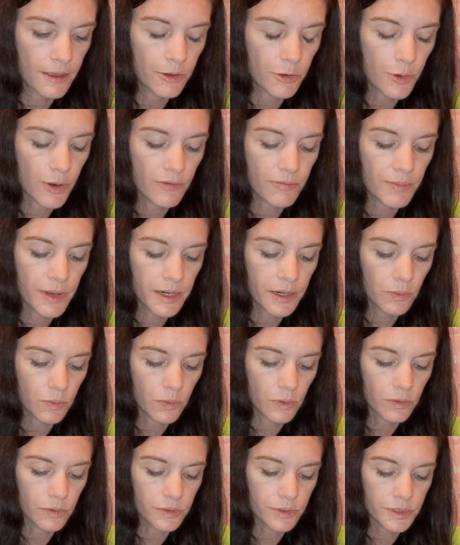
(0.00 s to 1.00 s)
You have many
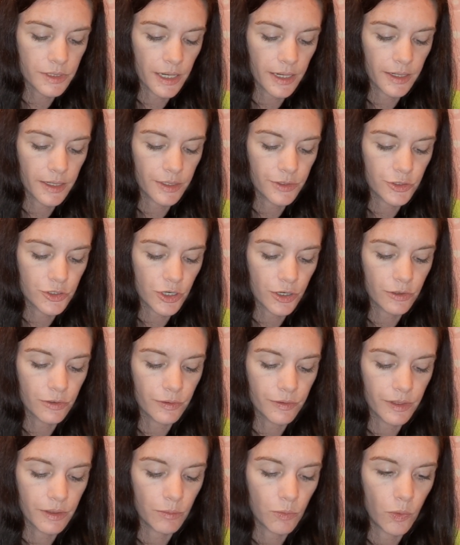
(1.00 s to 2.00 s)
roles and can
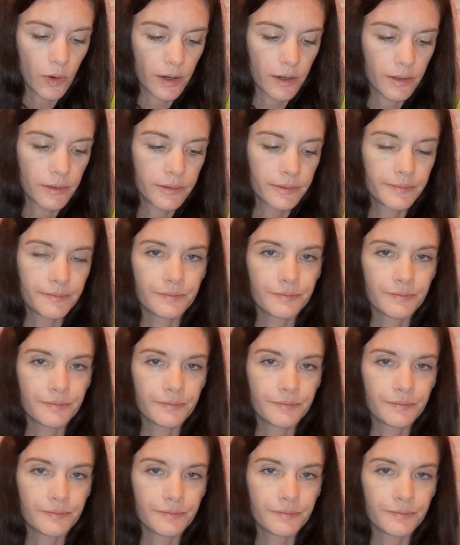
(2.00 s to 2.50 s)
juggle them well.